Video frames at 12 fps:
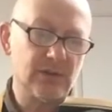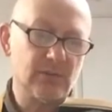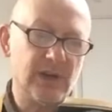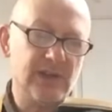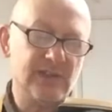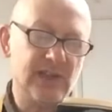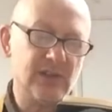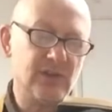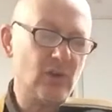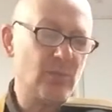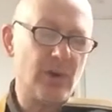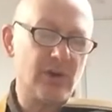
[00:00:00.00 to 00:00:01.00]
When he said
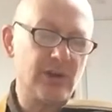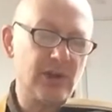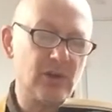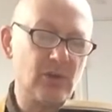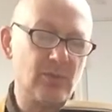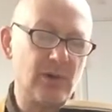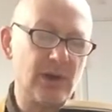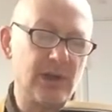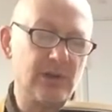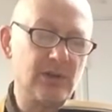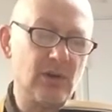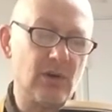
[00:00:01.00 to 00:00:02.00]
no body and no mind,